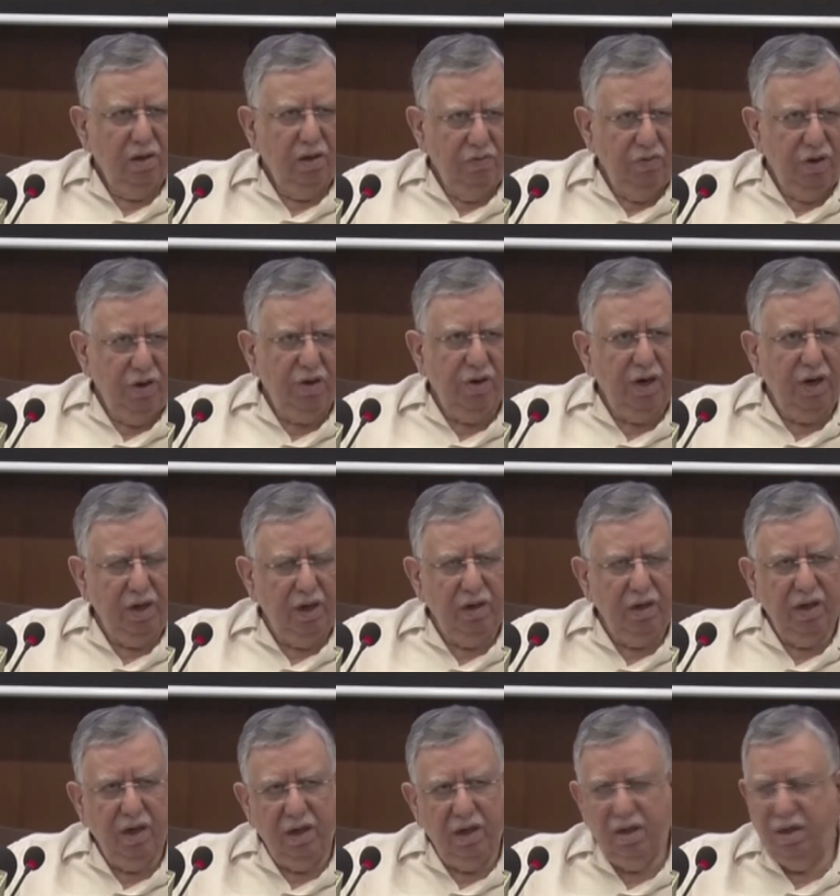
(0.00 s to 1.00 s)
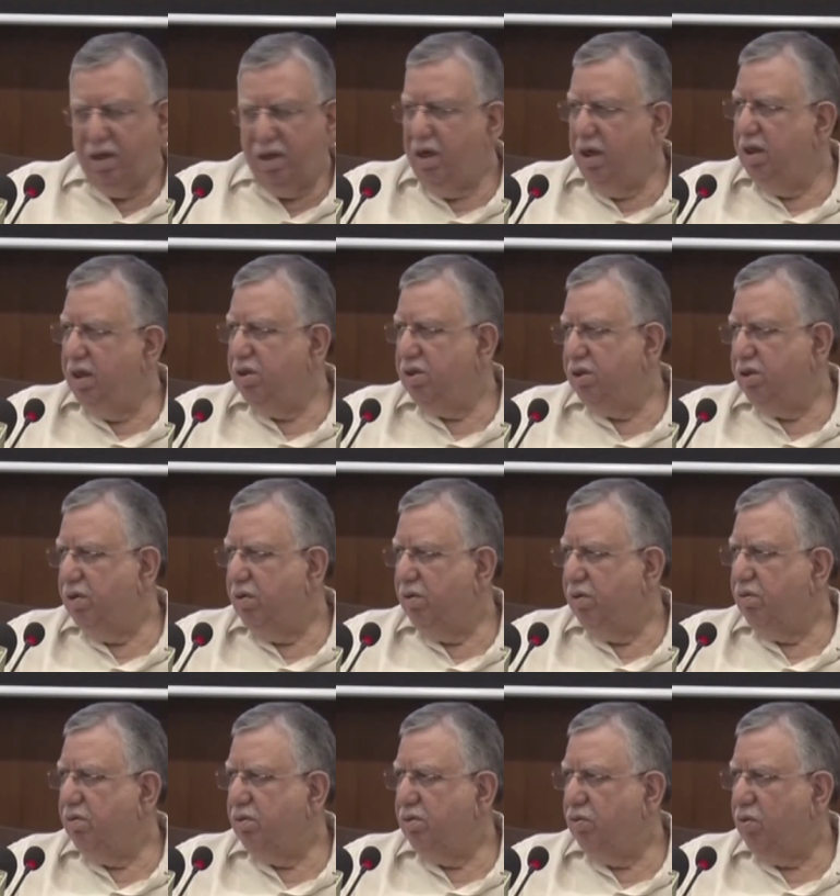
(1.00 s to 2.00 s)
We are running at least, you
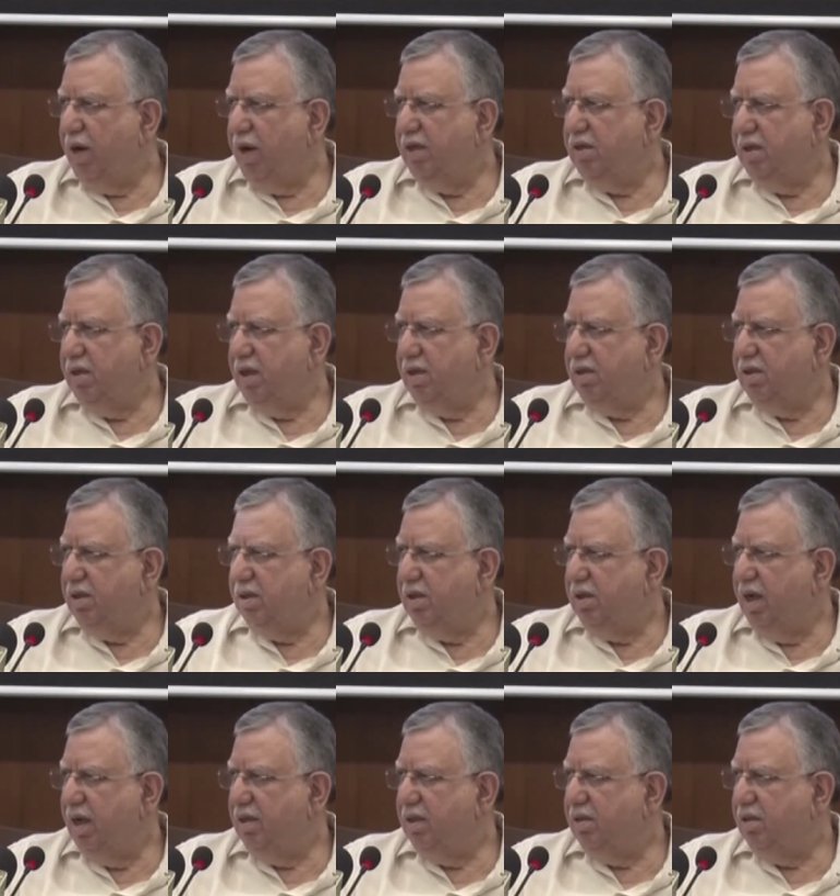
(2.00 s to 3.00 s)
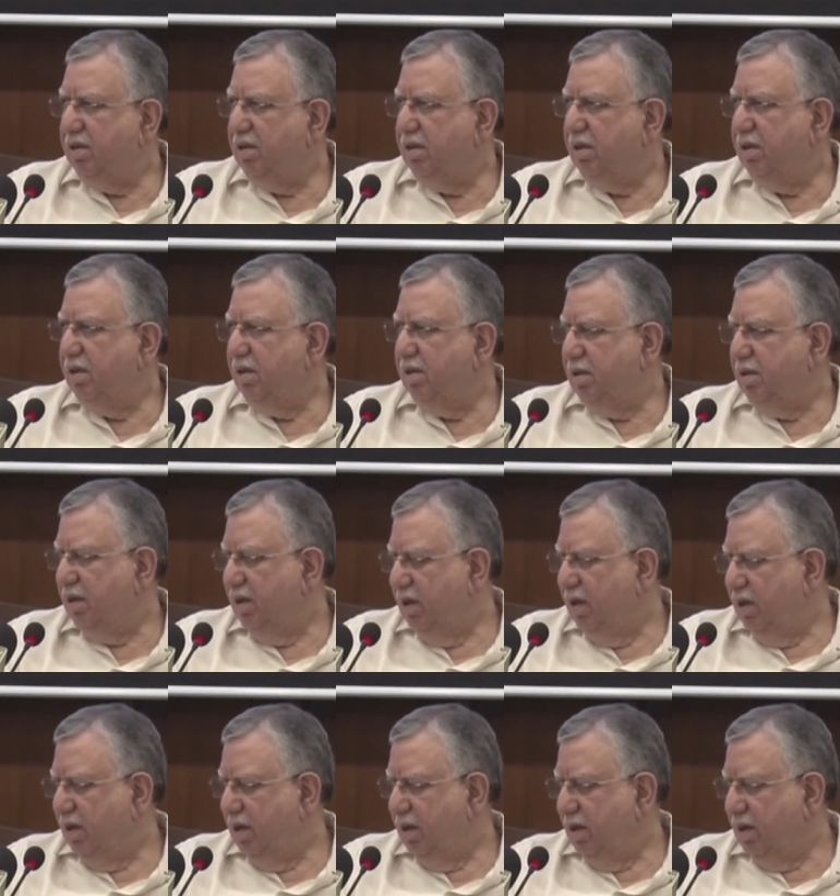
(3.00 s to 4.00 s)
know, twice as, as, uh,
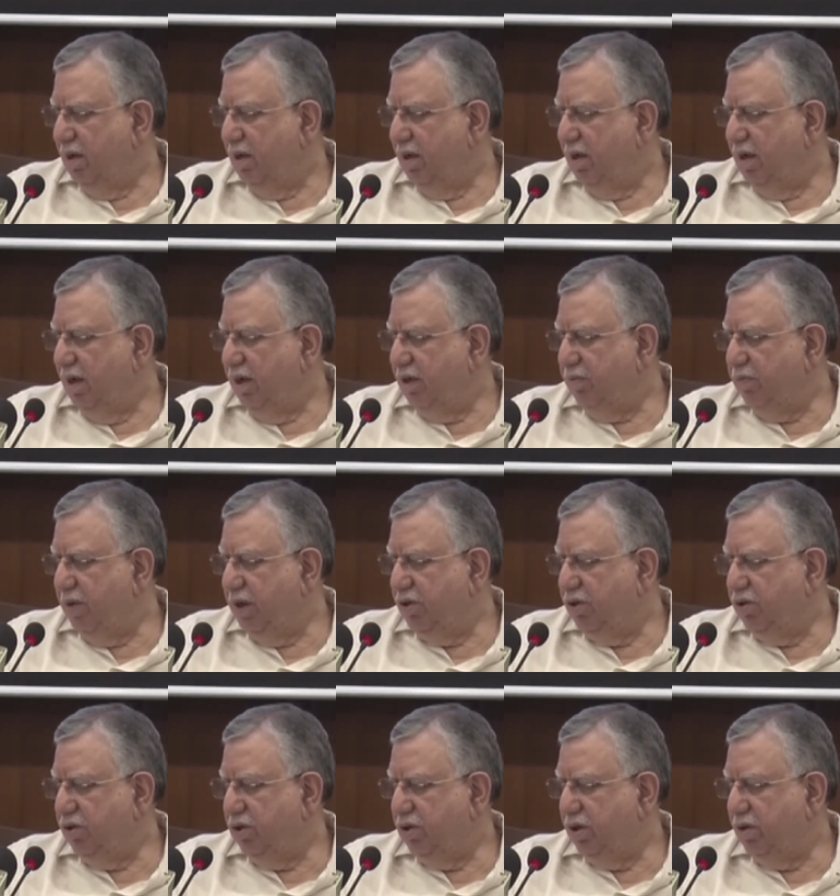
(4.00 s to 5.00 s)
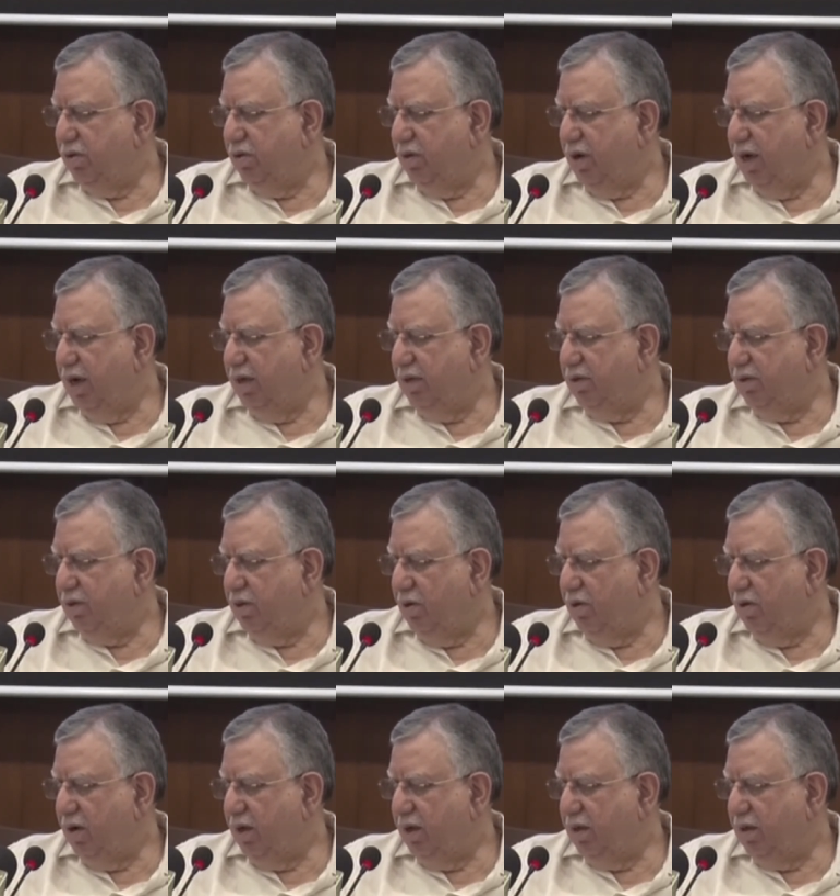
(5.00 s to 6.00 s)
uh, as much, you know, as,
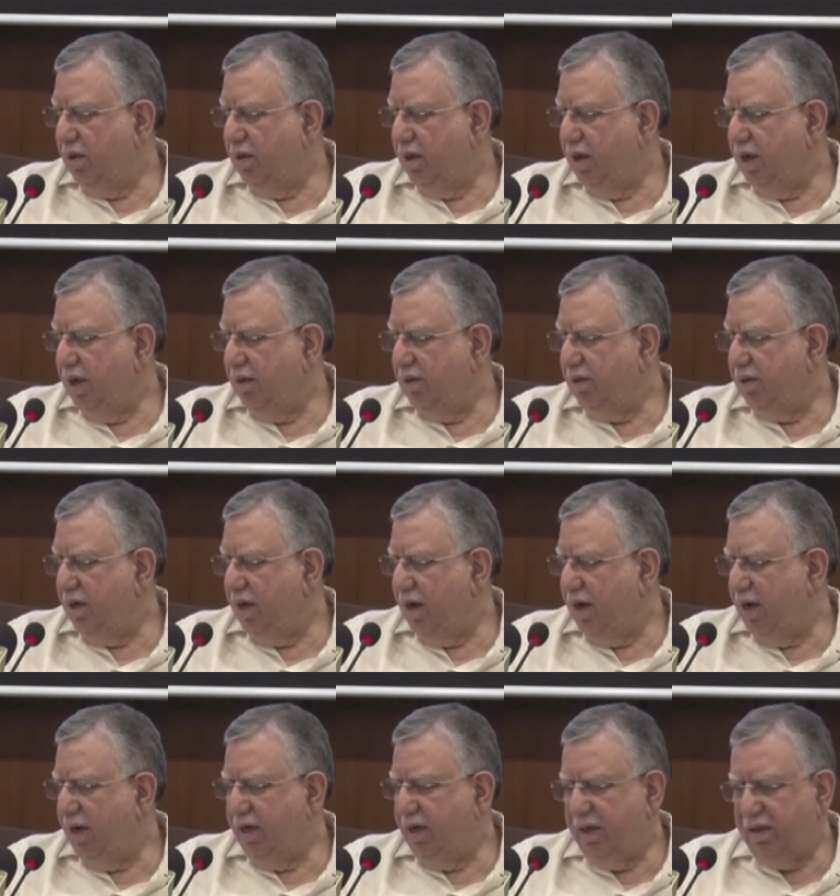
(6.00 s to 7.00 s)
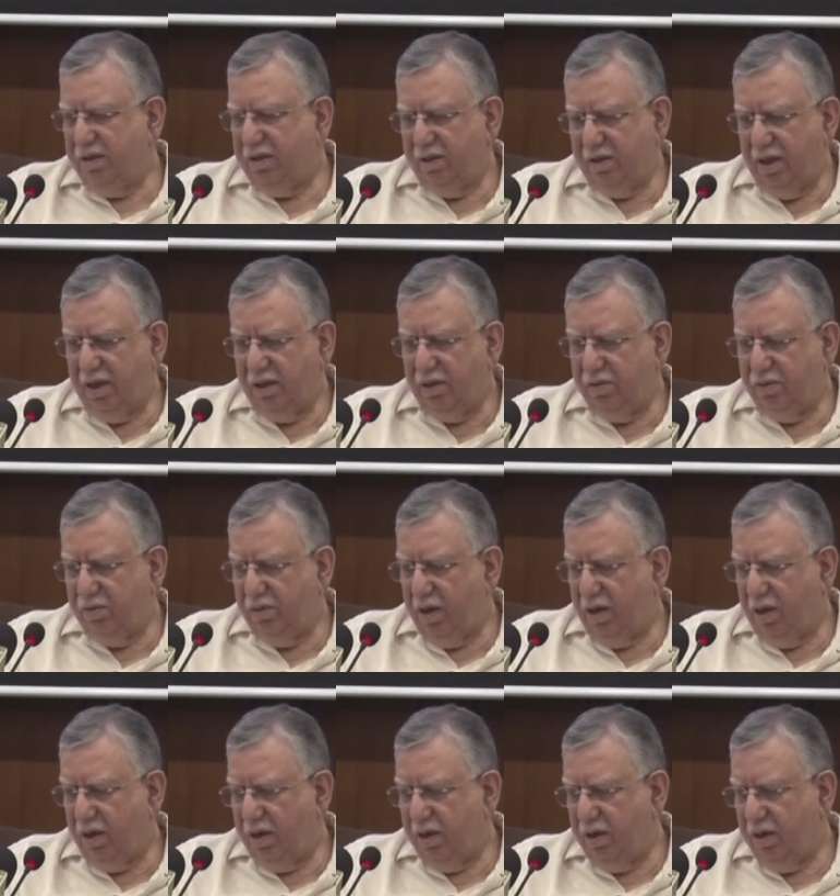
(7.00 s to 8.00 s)
or rather as high as, as
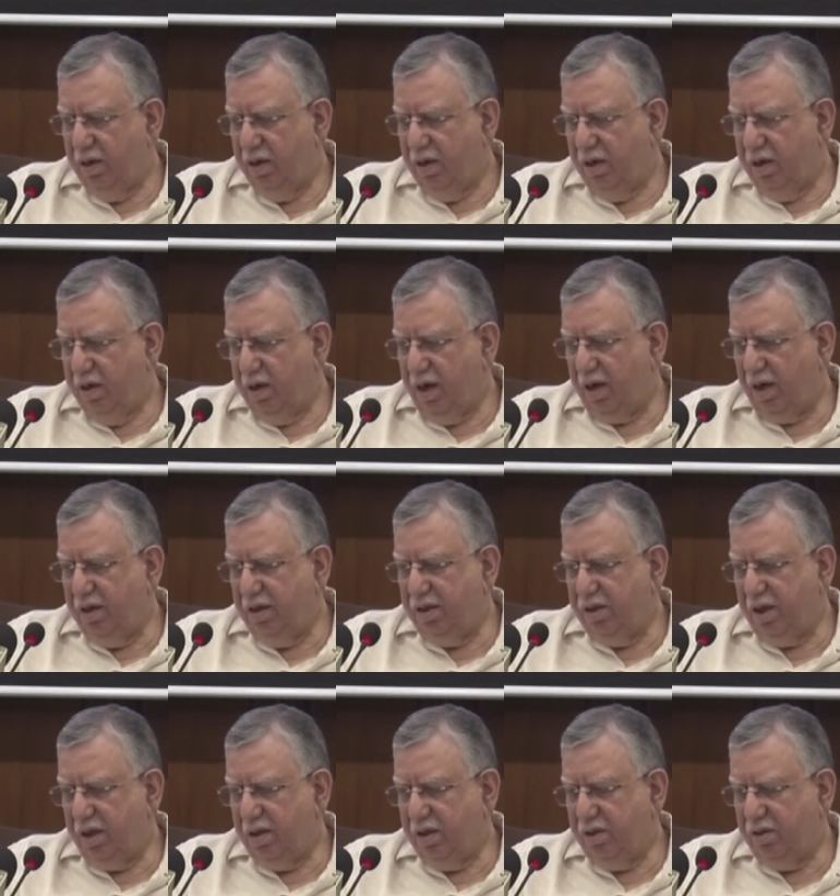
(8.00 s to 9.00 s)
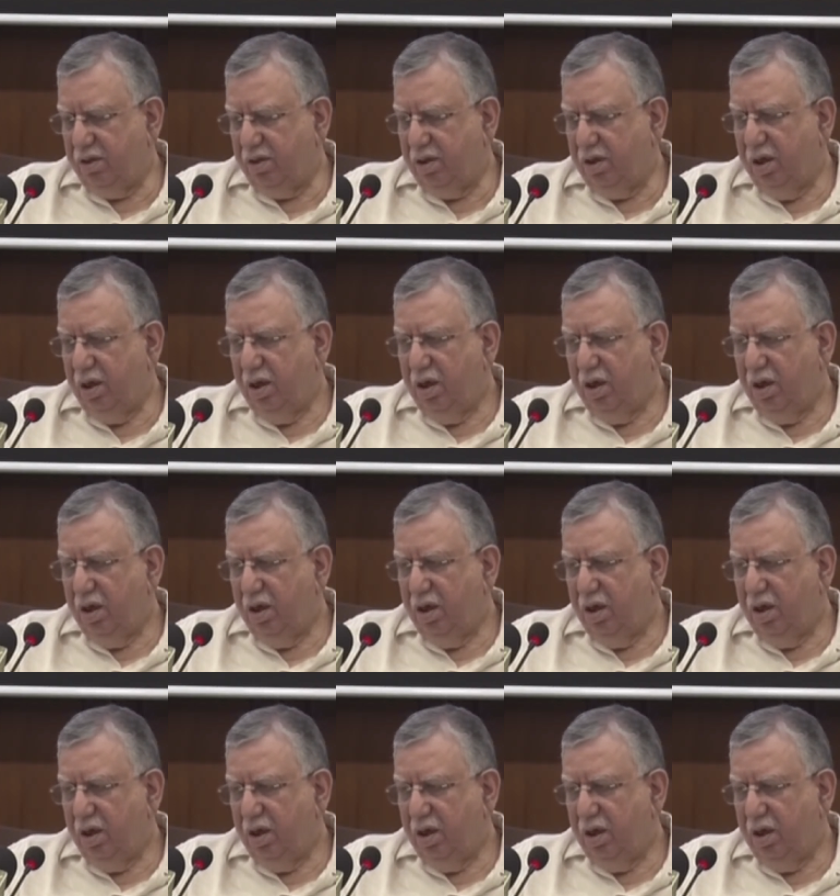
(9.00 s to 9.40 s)
uh, targets are concerned.